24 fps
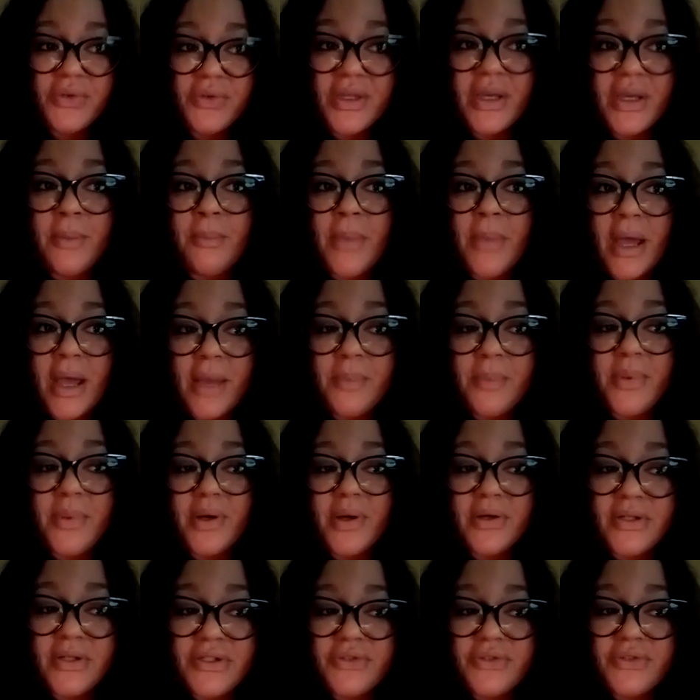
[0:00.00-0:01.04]
get my
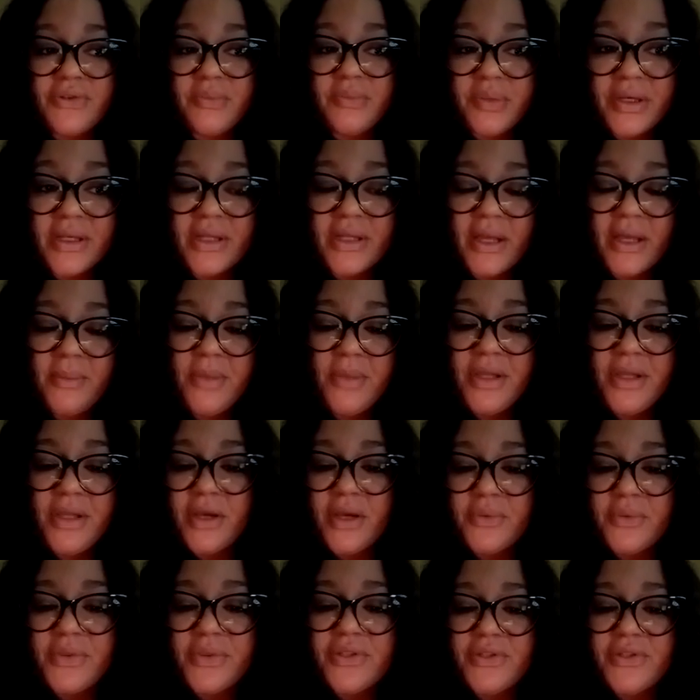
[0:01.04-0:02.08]
poetry book, let me
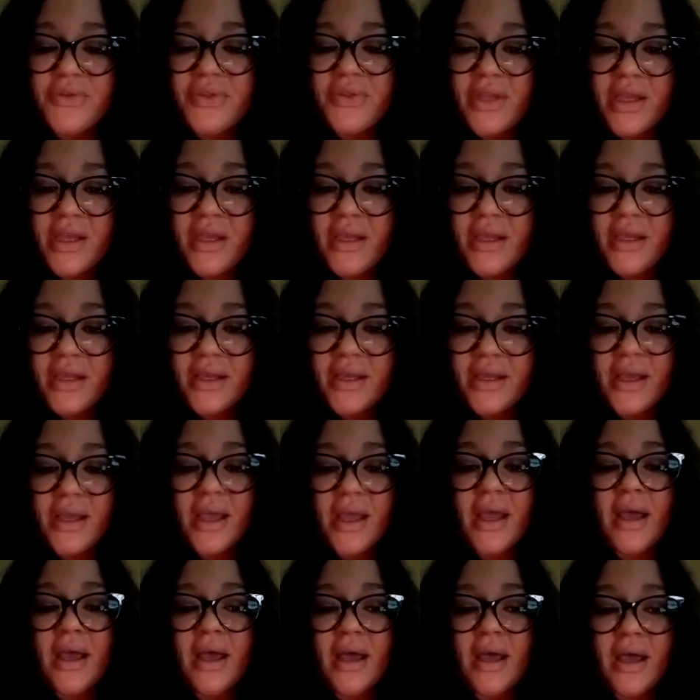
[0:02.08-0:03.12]
know what you think
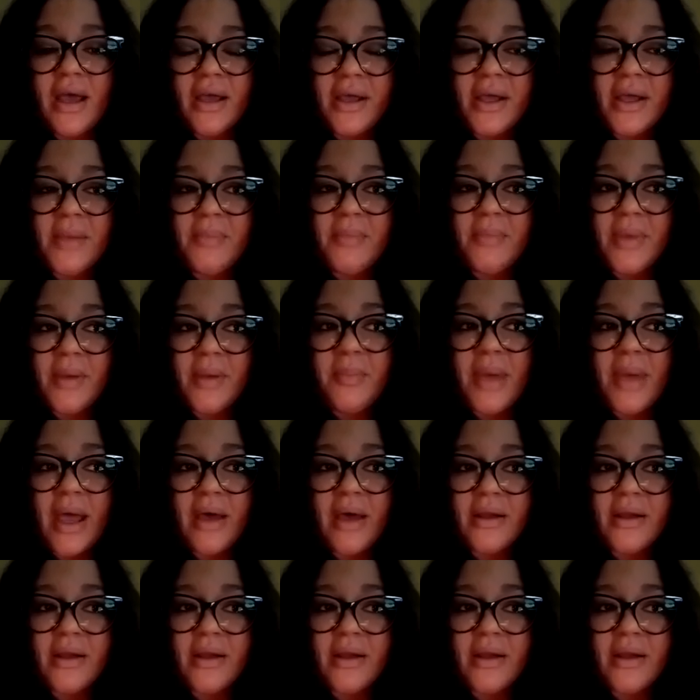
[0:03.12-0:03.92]
about